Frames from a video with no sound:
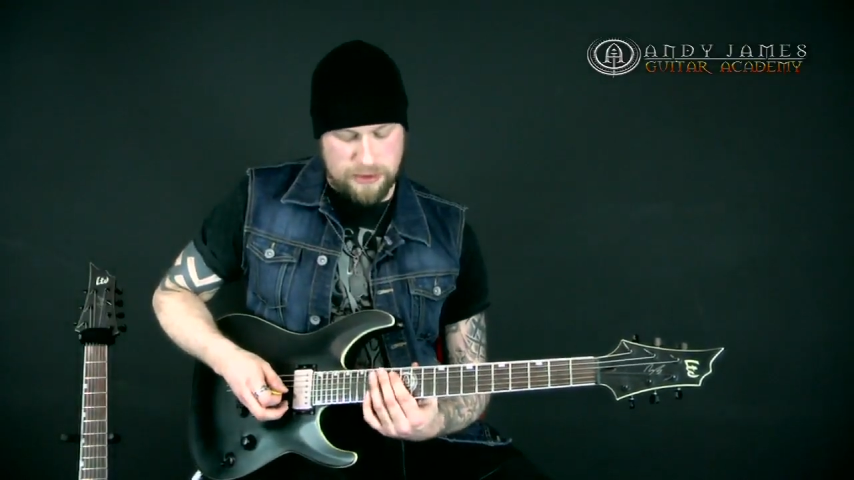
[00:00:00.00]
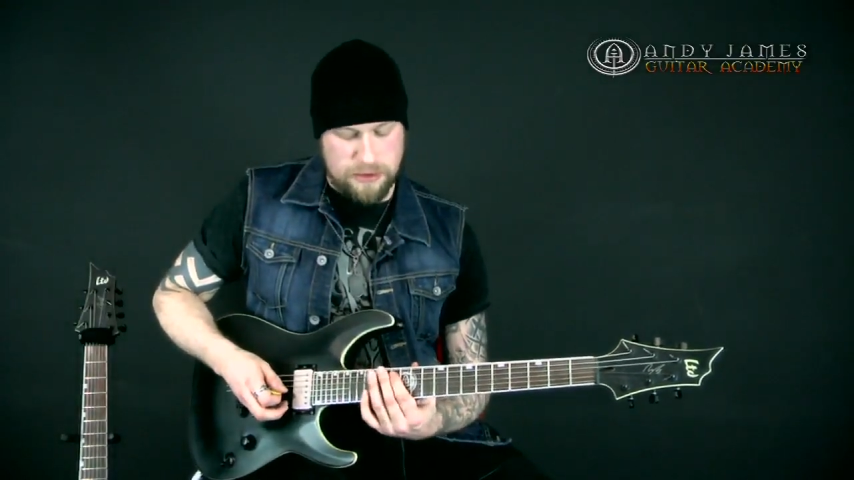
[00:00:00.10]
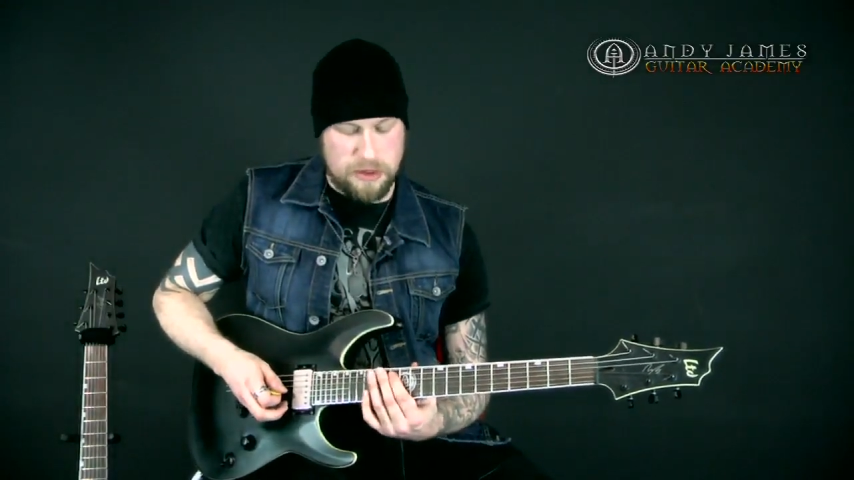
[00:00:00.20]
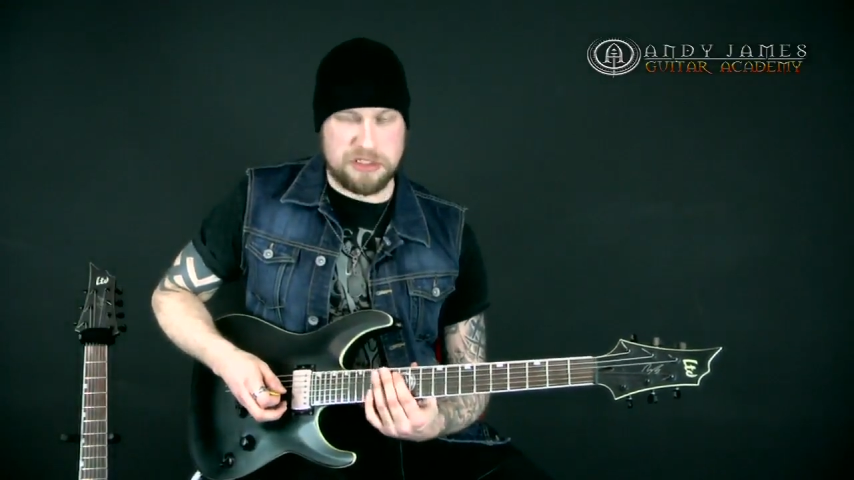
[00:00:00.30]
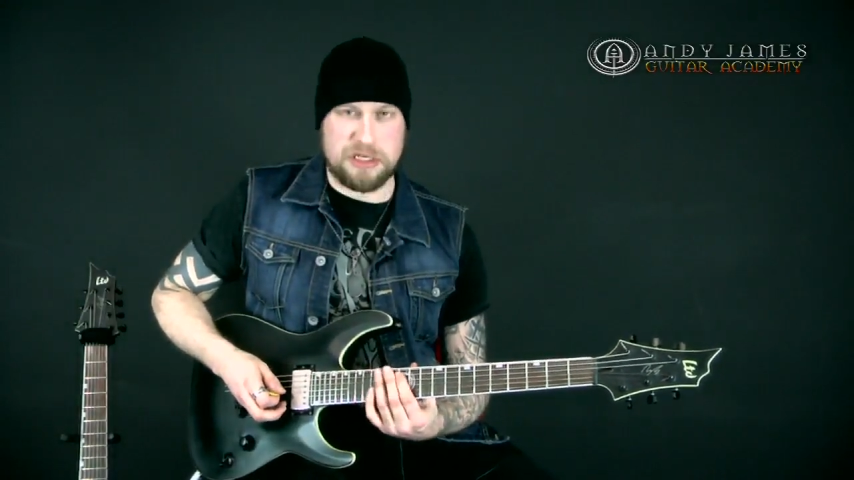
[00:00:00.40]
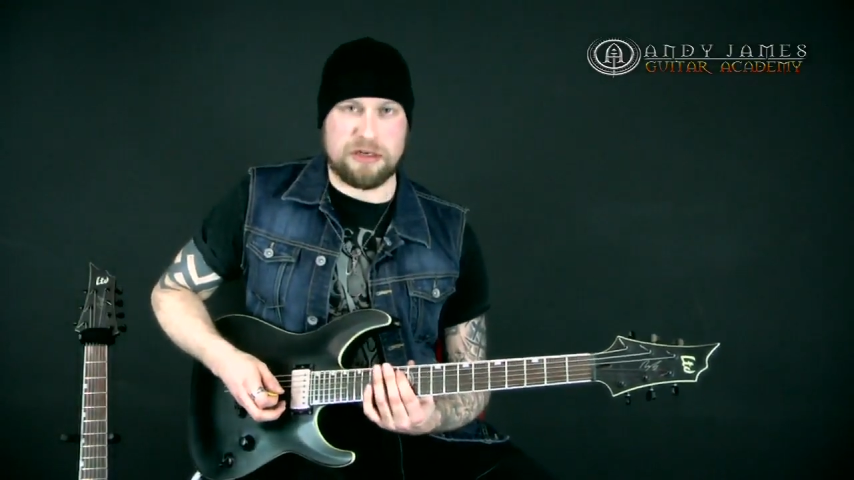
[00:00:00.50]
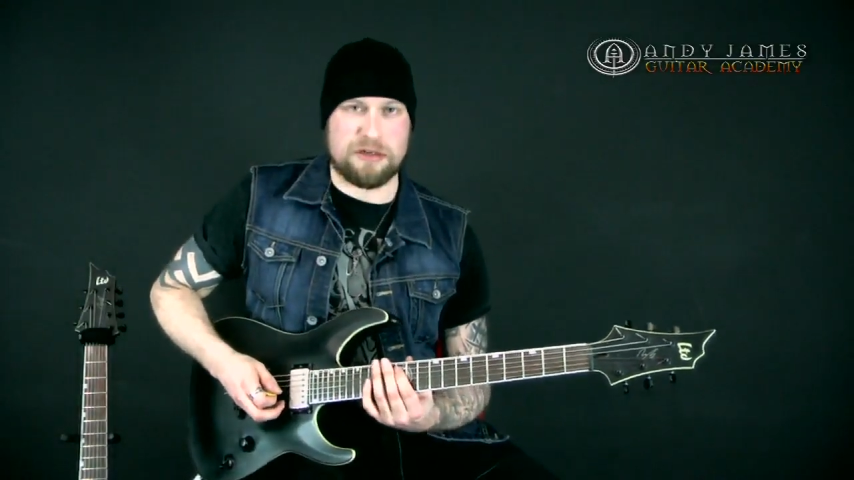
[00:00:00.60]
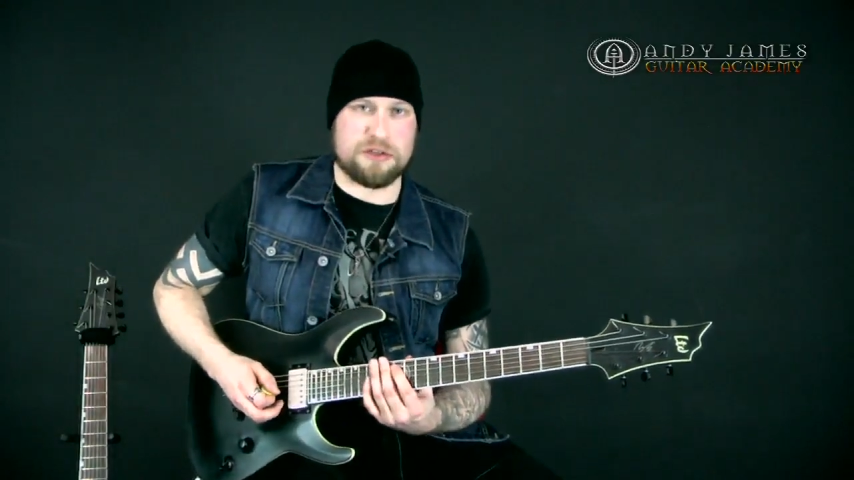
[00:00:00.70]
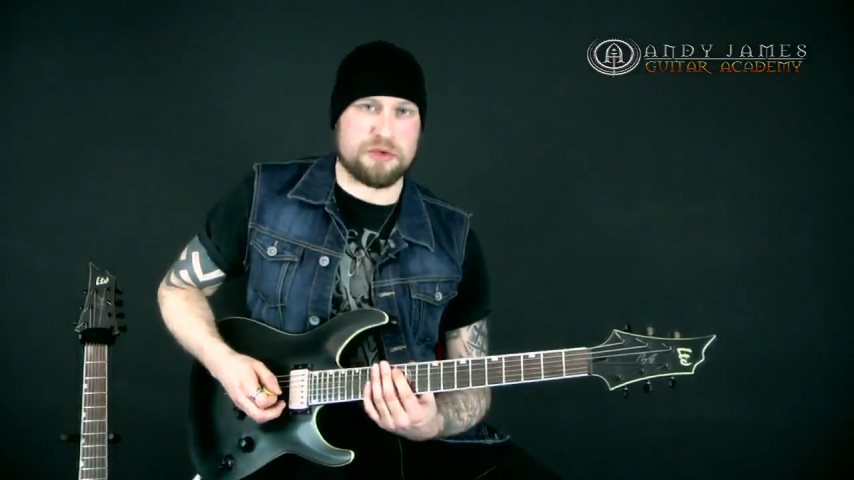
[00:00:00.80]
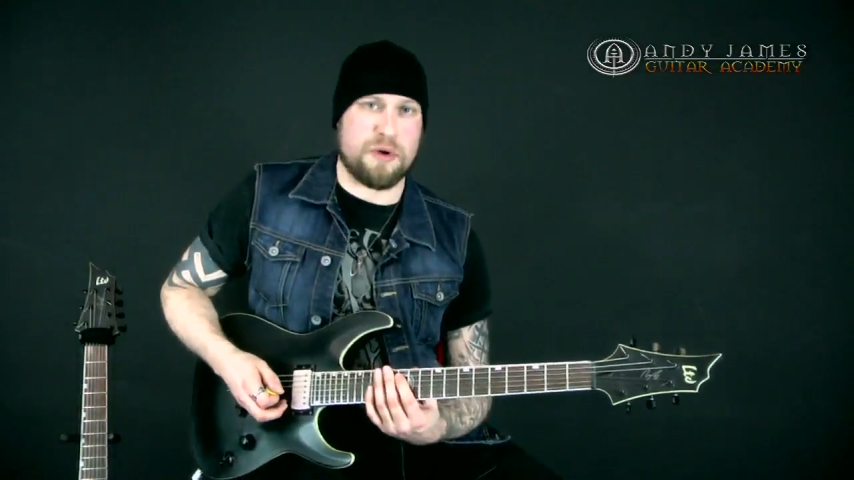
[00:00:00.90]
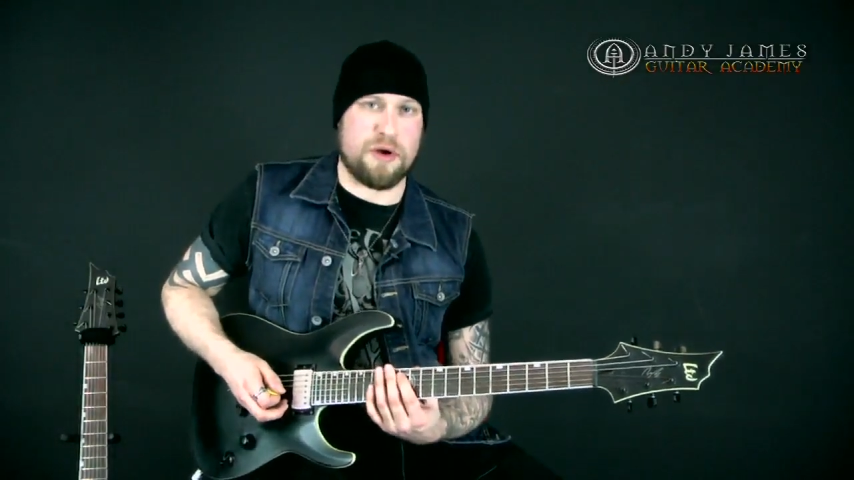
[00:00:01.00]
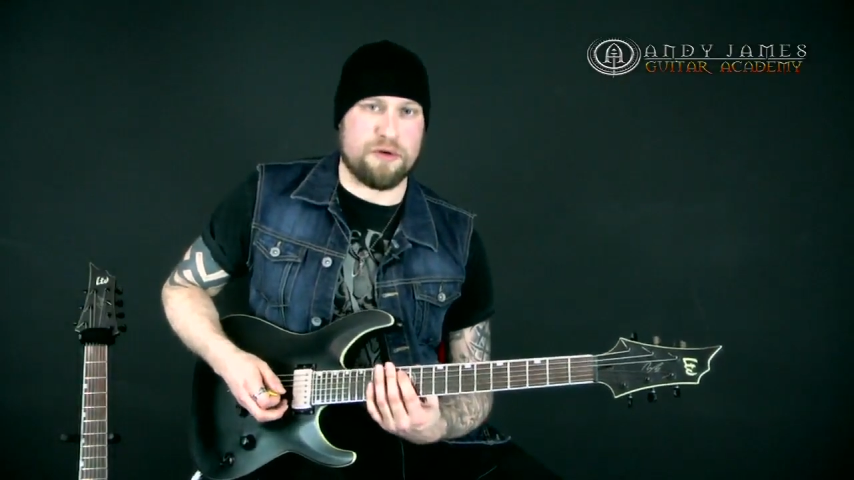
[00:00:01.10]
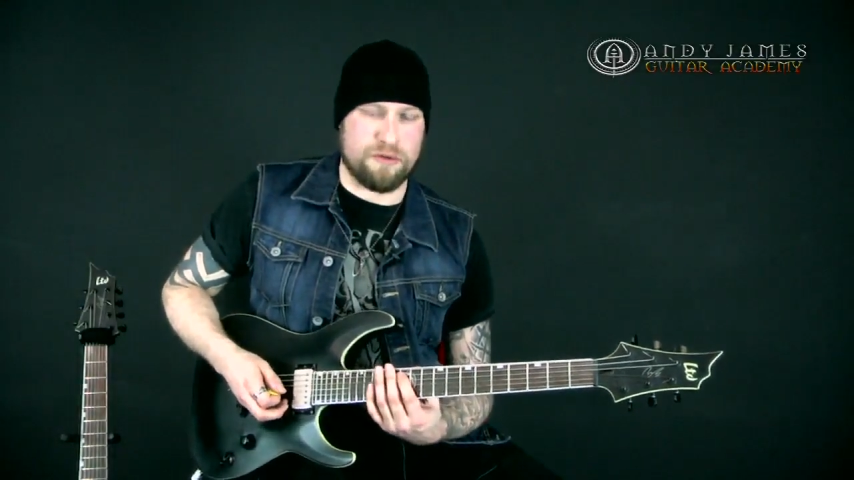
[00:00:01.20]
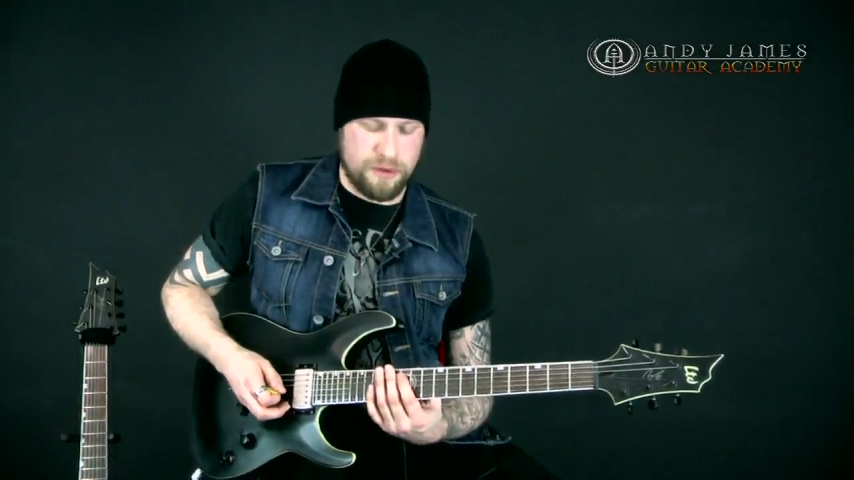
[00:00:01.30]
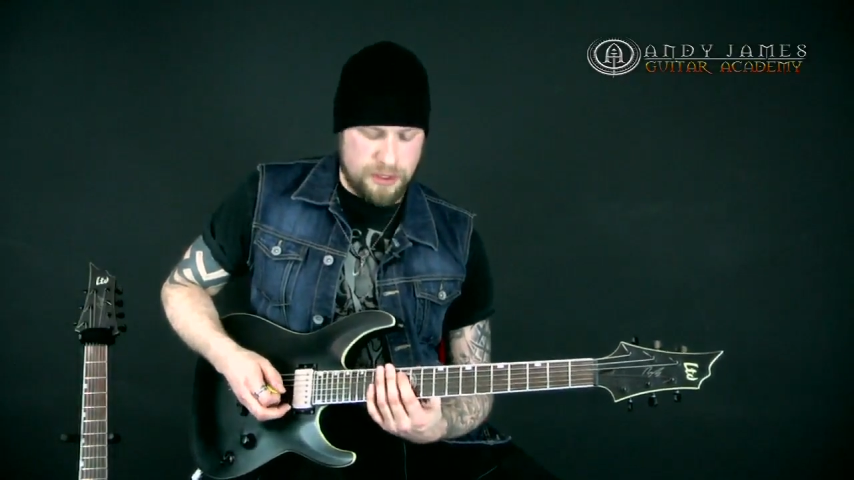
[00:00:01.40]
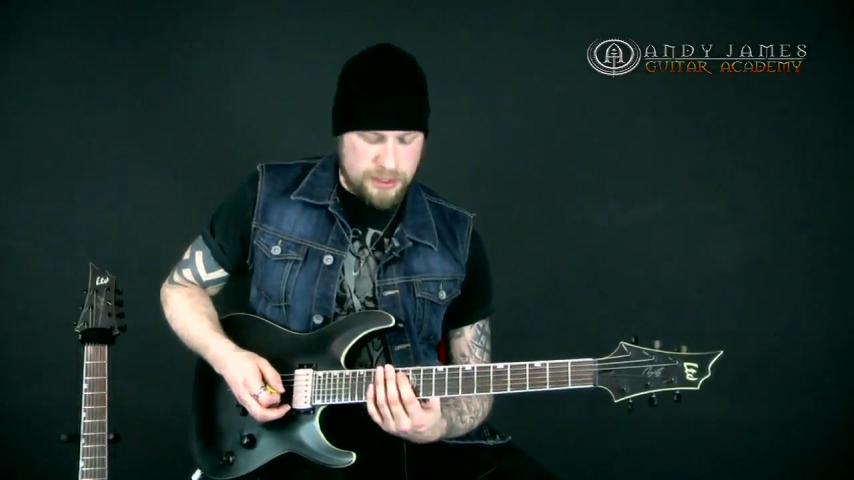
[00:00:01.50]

13 and 12,